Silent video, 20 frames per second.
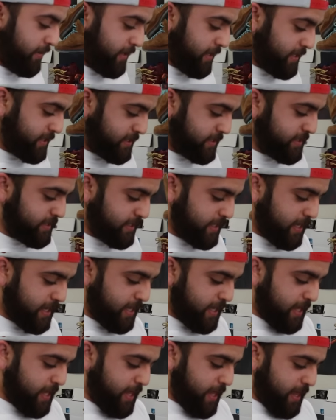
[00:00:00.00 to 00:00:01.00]
this
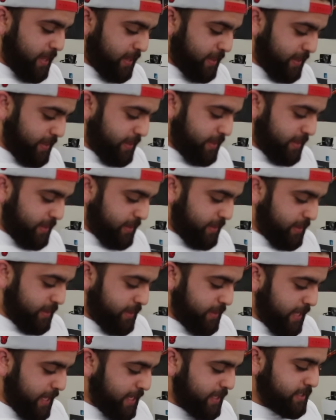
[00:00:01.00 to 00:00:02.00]

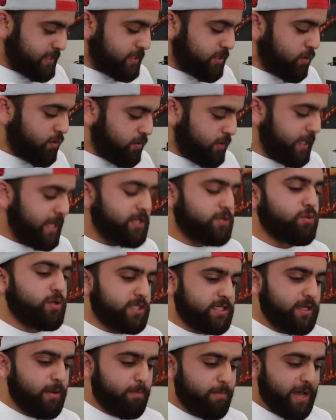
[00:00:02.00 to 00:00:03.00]
This this
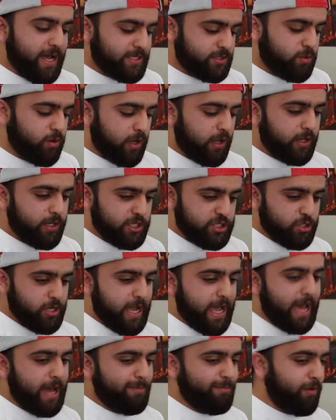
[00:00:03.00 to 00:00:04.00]
was the best quality shoe
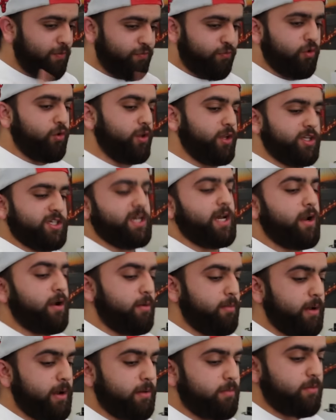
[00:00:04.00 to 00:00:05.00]
I had before the
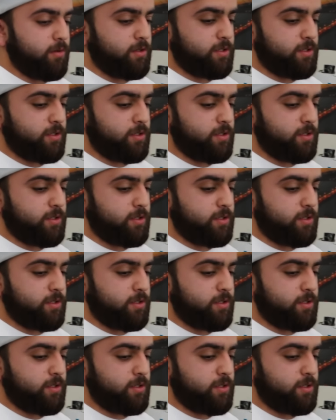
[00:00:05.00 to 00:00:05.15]
shattered backwards. So